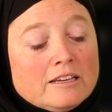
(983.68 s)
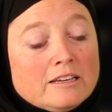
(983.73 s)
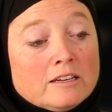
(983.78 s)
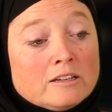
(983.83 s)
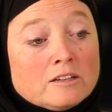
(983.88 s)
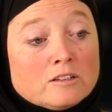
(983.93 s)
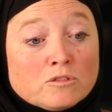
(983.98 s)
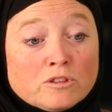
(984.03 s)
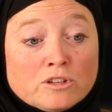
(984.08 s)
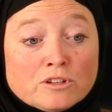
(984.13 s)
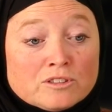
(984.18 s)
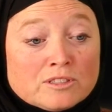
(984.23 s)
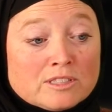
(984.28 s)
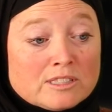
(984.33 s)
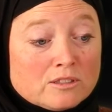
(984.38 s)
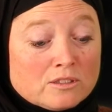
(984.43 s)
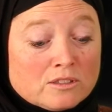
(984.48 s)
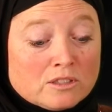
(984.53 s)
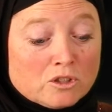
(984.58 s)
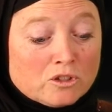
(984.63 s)
it,
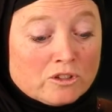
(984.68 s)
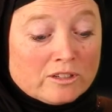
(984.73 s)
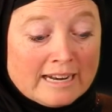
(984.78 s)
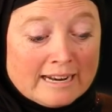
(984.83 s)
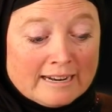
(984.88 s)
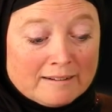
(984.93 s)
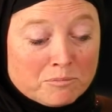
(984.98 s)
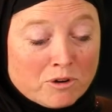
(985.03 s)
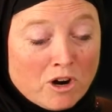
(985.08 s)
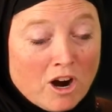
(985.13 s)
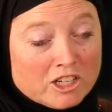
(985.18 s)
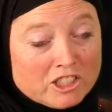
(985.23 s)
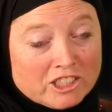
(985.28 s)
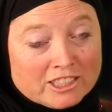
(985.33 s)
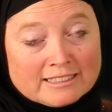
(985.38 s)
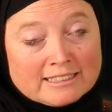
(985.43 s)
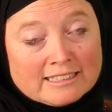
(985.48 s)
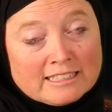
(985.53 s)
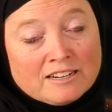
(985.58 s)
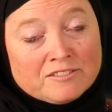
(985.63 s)
there's certain
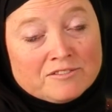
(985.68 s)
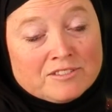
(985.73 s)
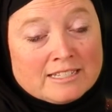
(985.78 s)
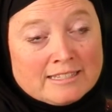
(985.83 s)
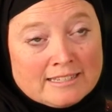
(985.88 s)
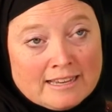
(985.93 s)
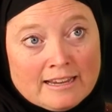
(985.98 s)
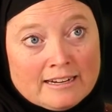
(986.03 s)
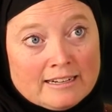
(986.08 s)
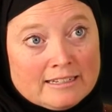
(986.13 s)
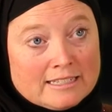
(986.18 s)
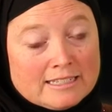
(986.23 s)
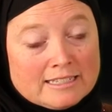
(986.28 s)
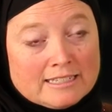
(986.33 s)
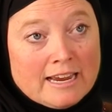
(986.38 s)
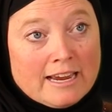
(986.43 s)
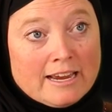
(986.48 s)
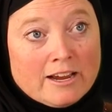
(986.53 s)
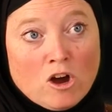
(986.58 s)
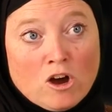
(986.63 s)
projects that I've decided to
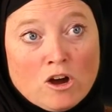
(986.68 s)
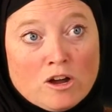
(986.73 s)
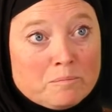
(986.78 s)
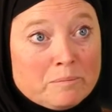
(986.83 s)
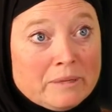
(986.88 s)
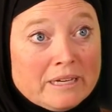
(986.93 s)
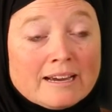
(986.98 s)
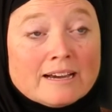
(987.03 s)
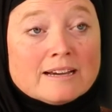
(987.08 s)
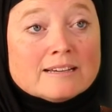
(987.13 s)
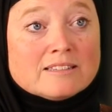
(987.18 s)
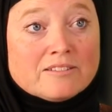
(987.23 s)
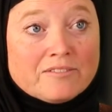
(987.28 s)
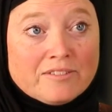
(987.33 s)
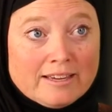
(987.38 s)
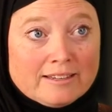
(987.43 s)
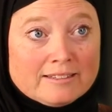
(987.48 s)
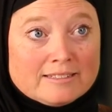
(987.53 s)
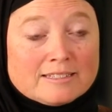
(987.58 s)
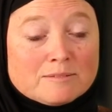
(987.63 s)
take on because
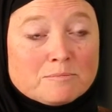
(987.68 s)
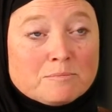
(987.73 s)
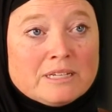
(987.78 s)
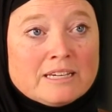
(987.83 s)
of it,